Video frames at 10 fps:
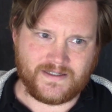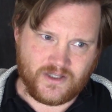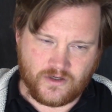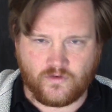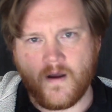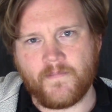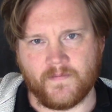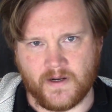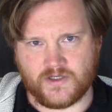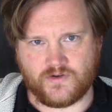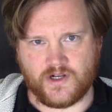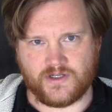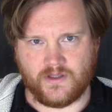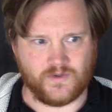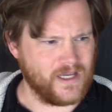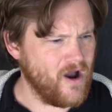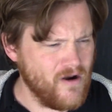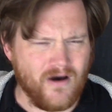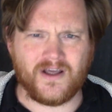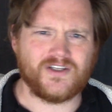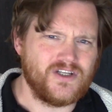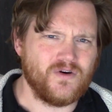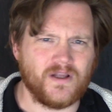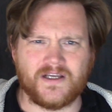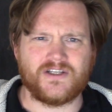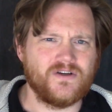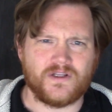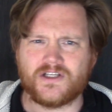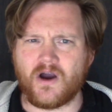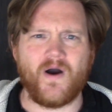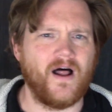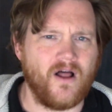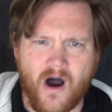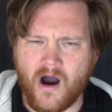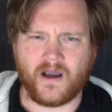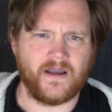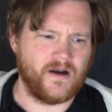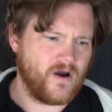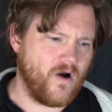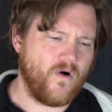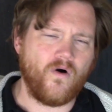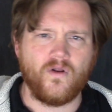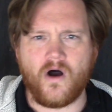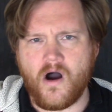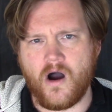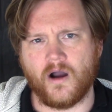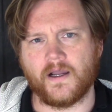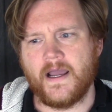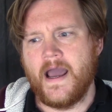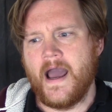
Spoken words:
to the Trump administration that was like, oh no, let's do it, let's go hell hog, you know, go whole hog.